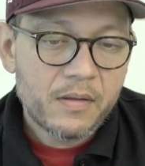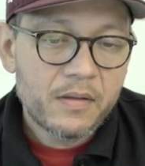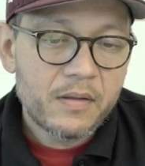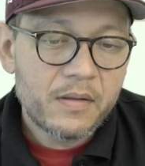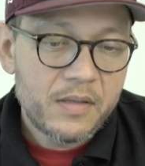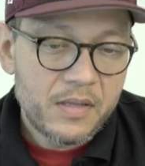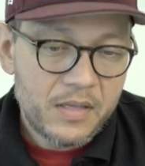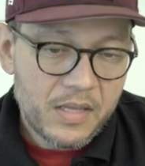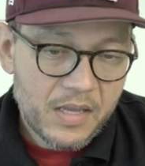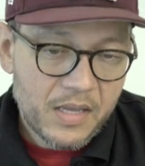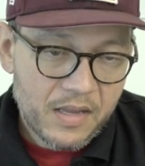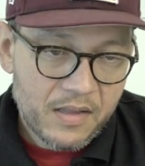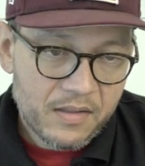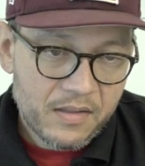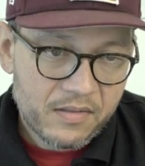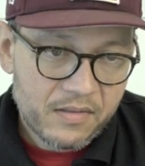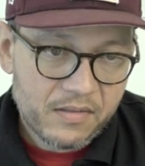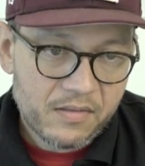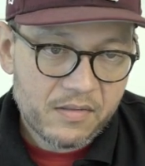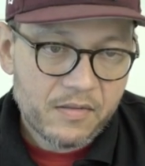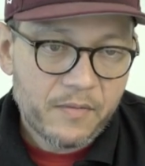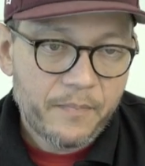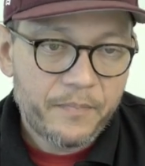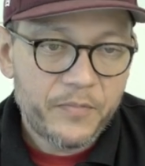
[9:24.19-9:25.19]

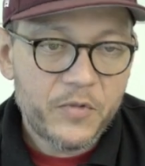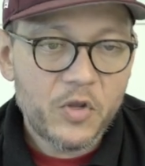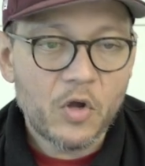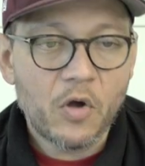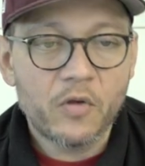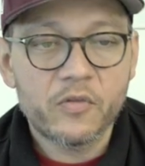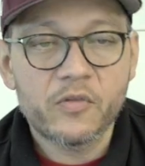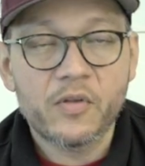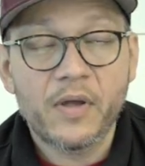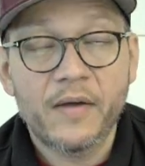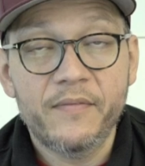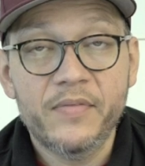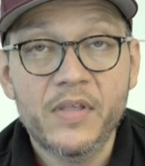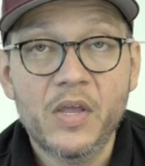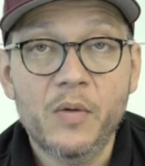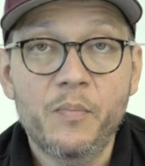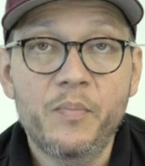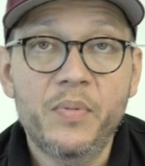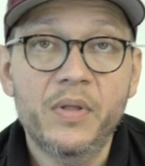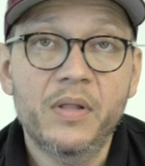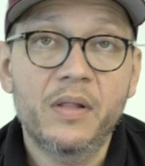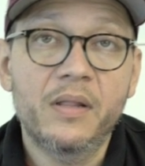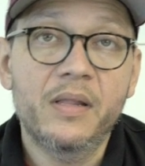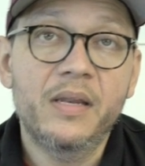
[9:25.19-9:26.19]
Yes. You also have the
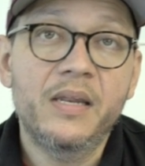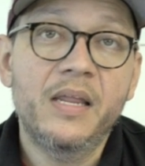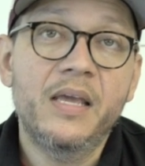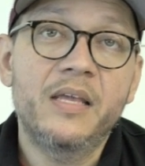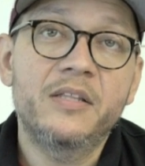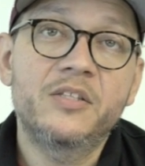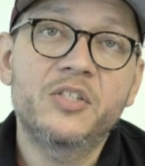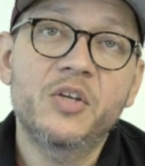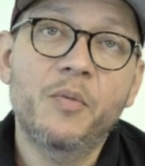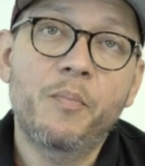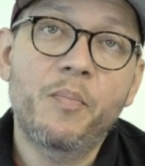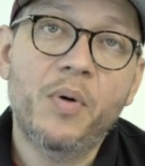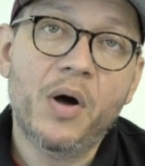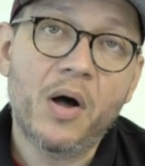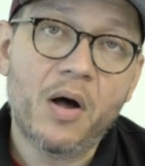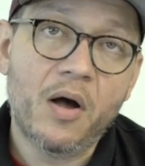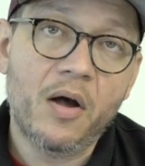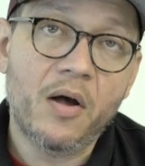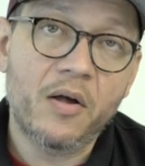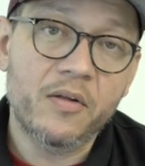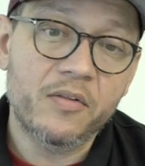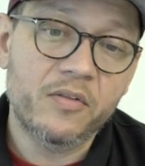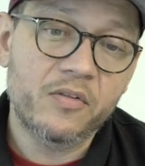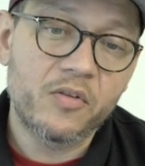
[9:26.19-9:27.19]
ability to
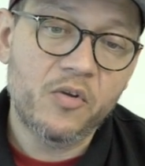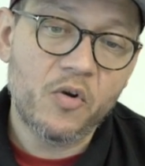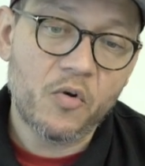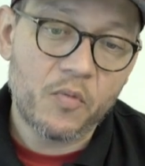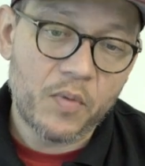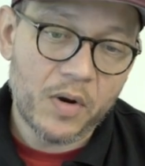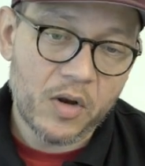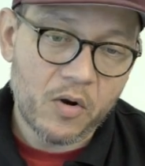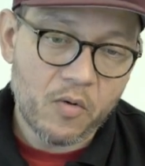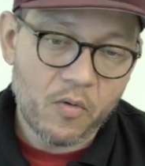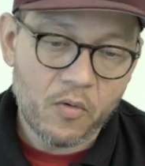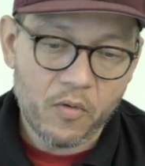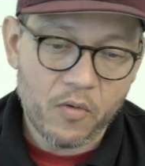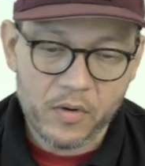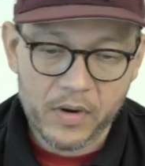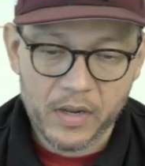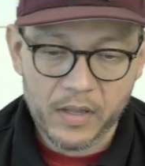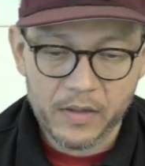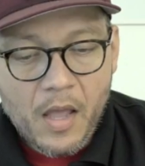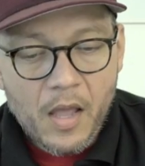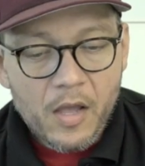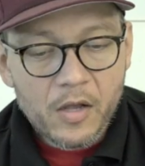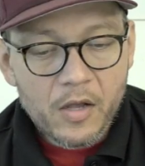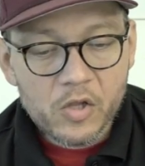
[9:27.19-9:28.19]
pause your
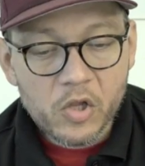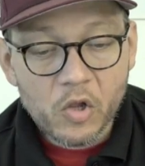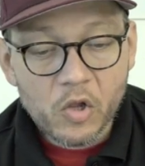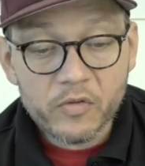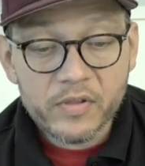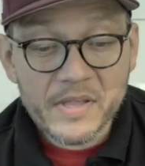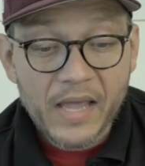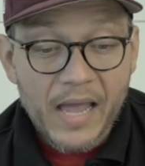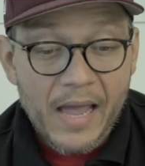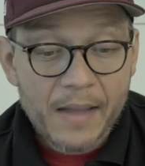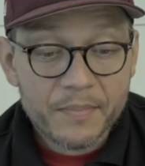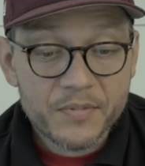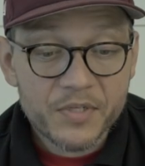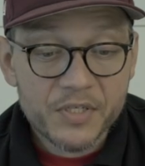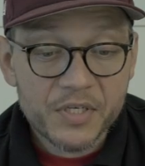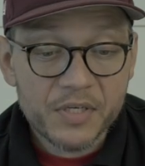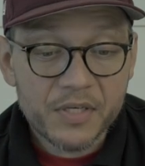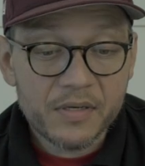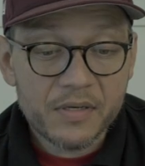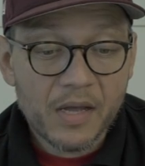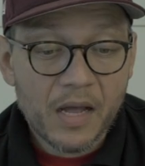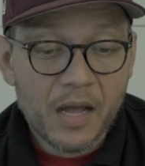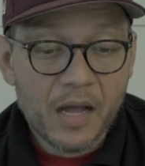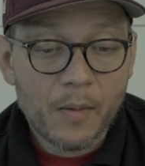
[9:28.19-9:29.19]
recording. Closed
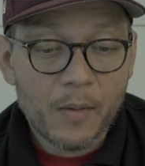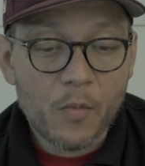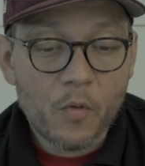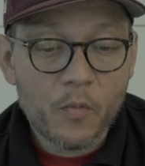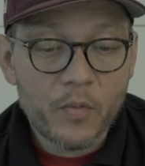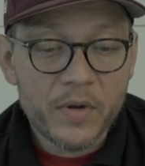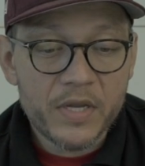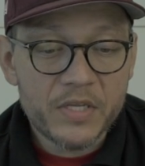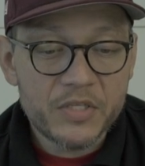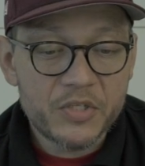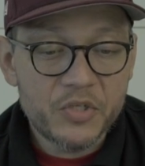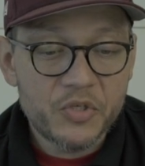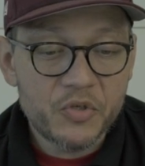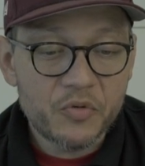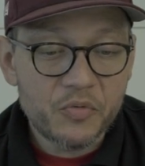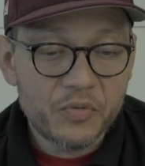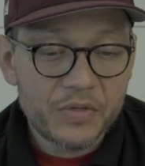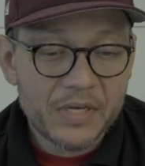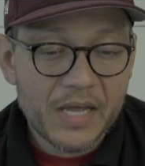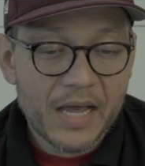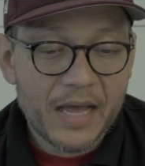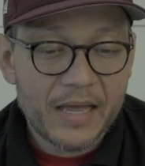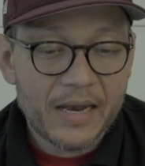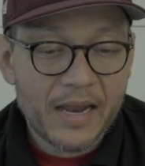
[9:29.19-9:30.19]
caption, we do
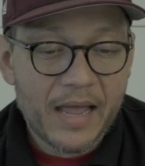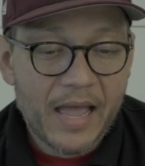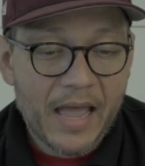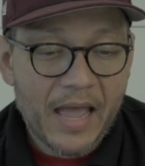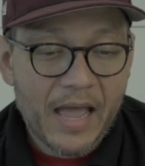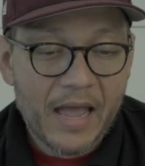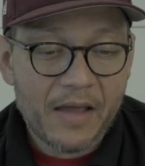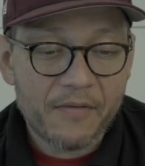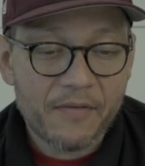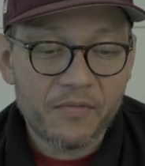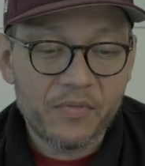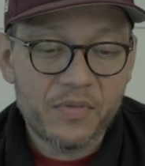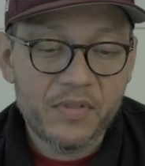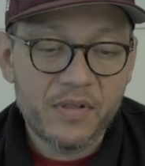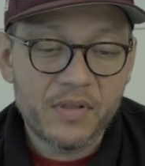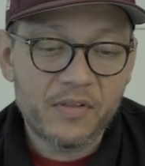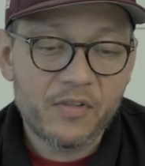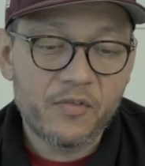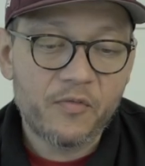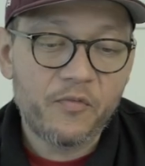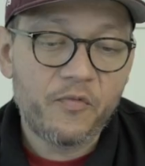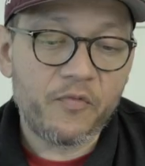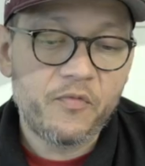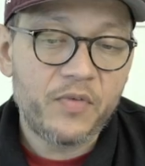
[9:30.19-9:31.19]
not have
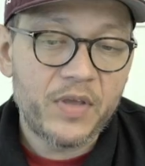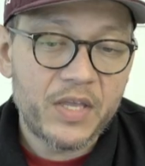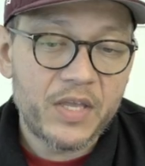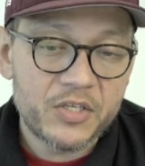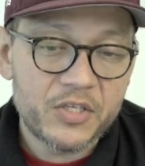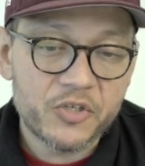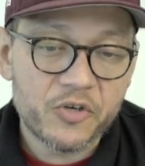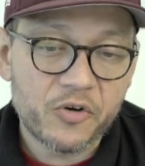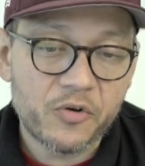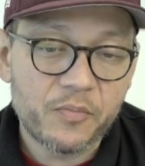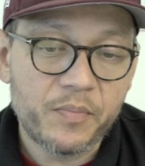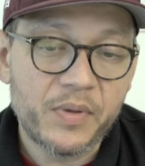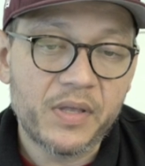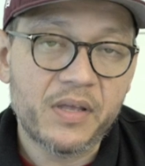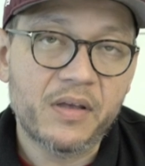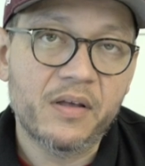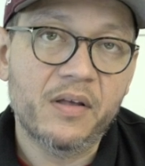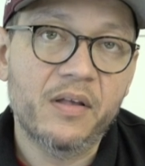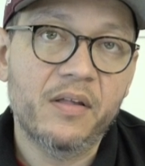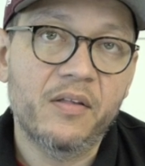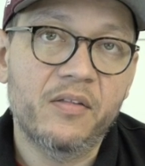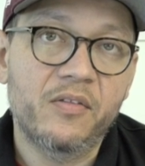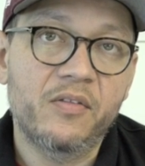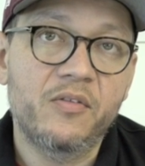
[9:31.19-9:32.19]
this feature
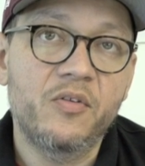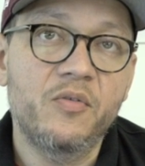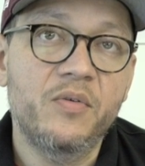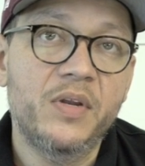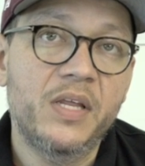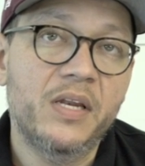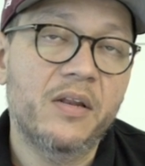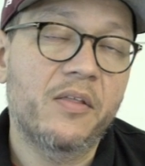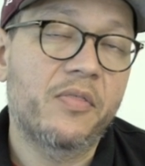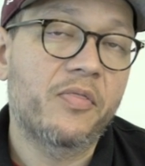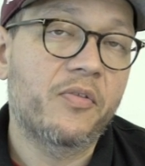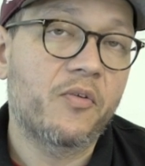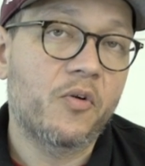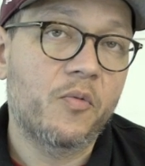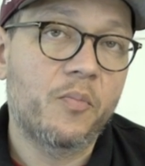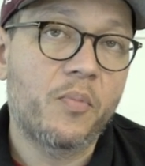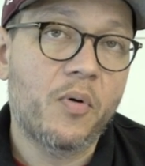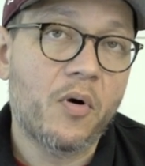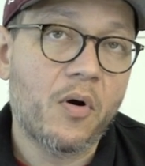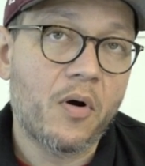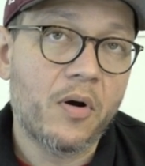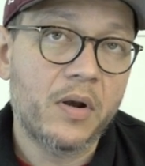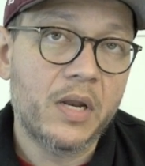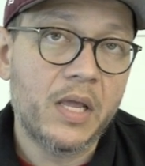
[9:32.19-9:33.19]
because you need a third
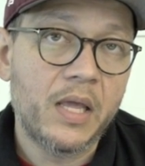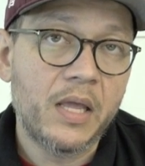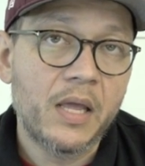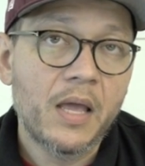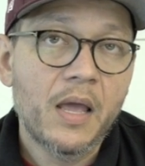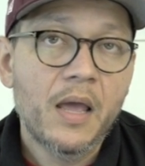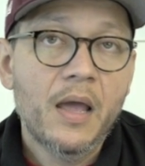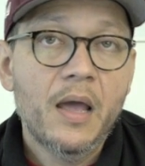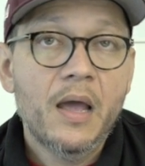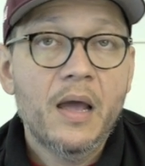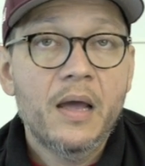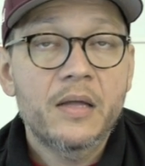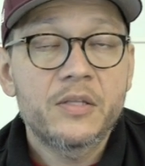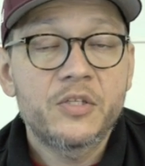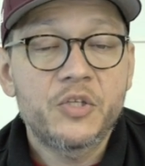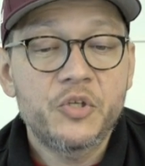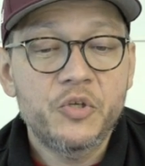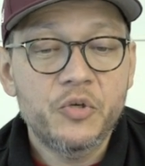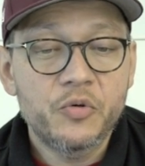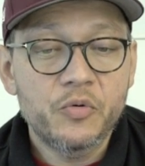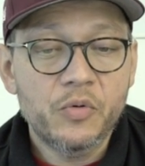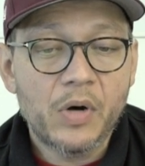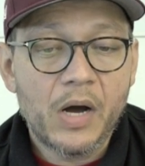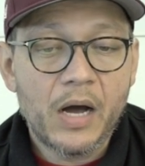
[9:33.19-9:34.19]
party
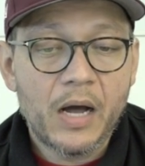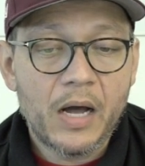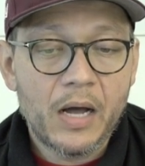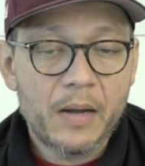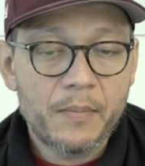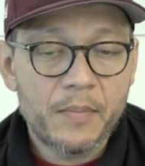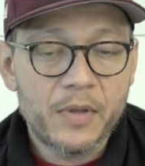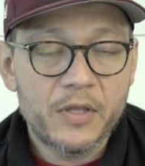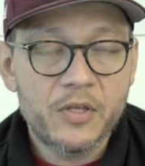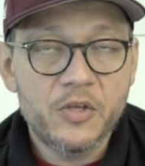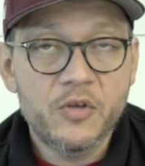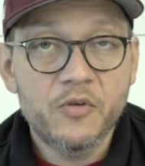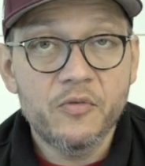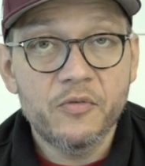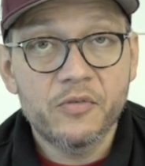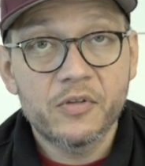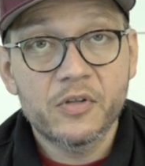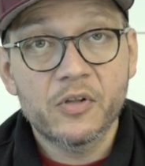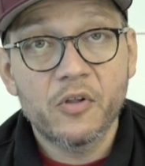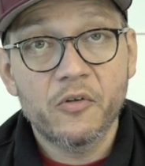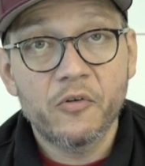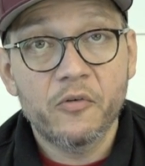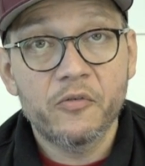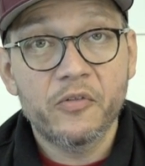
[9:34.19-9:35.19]
to use
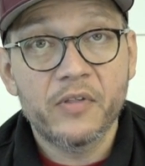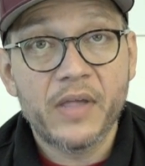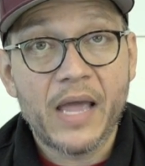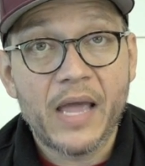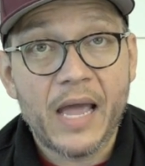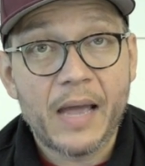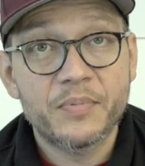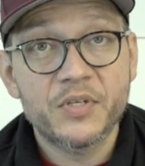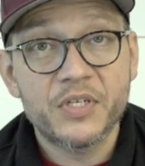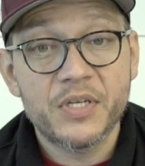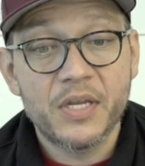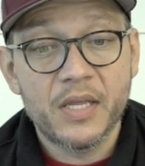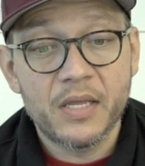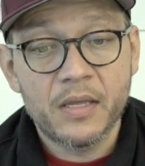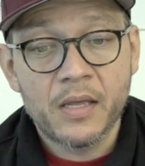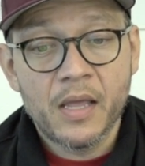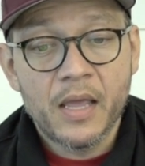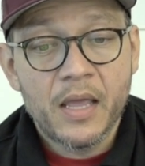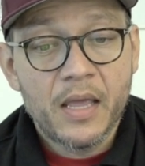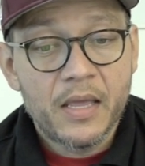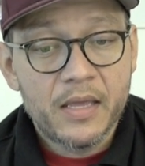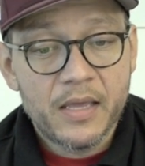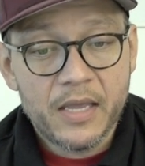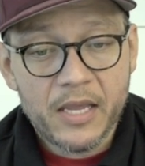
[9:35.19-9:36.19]
closed captioning
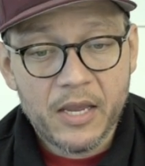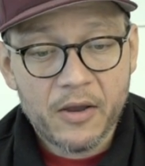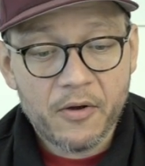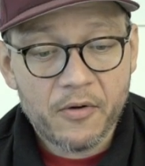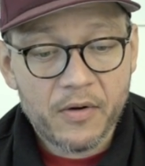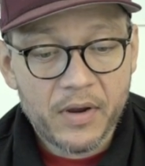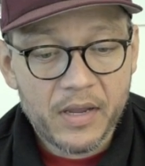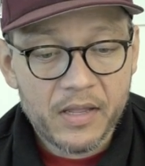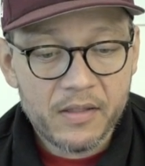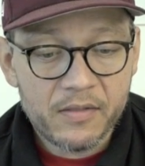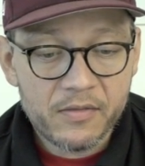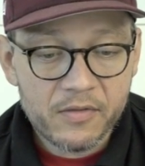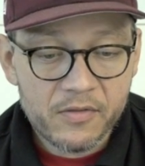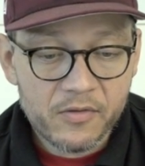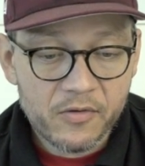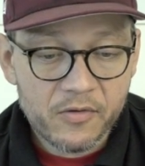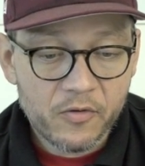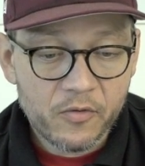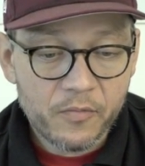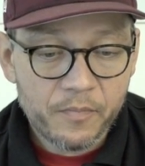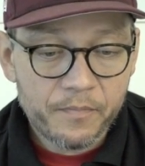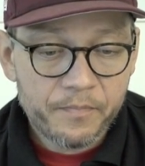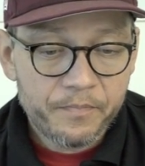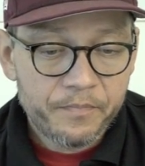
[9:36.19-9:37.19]
here in
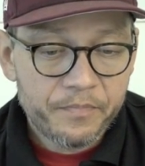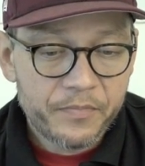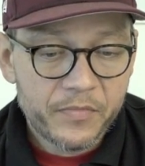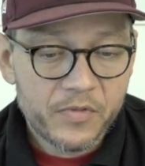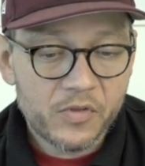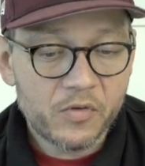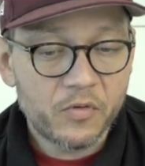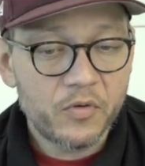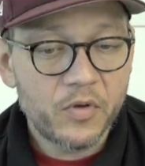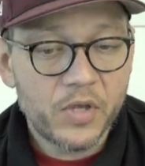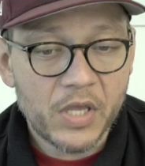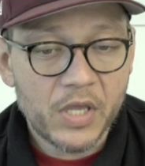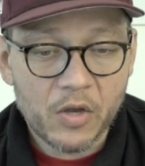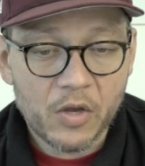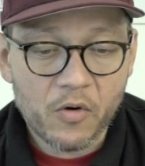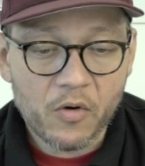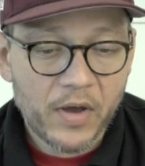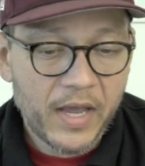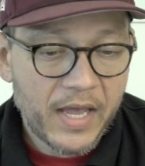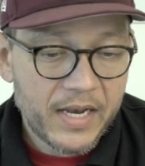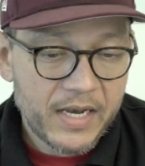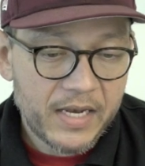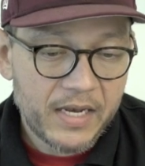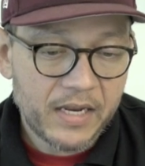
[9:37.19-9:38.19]
Zoom. So you can go
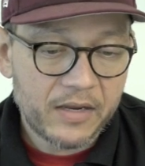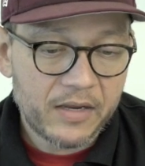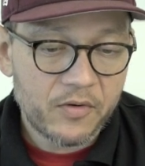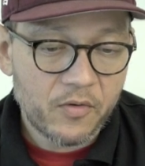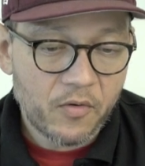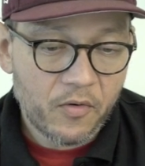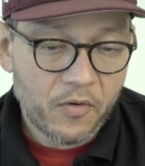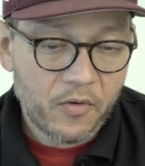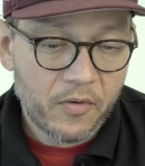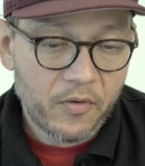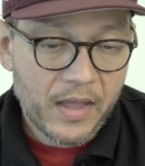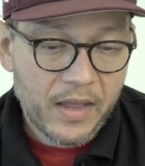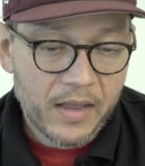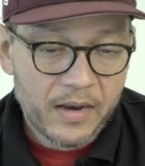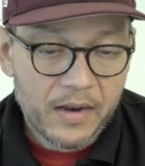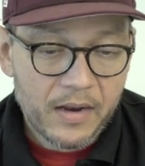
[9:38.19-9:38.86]
ahead and ignore that.